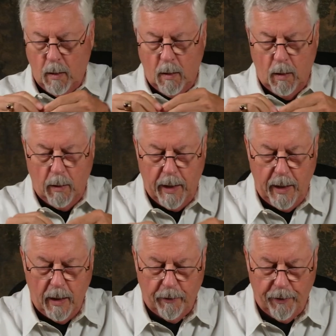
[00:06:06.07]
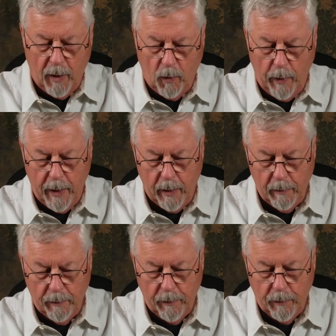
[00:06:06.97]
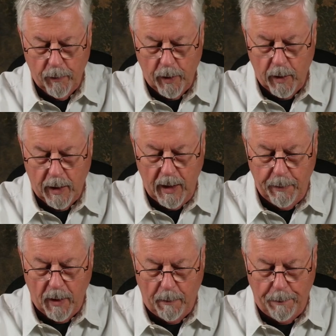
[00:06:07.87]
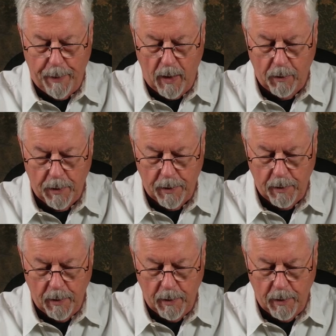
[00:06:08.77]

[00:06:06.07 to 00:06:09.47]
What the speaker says: Okay, now for our wing, we're going to keep it about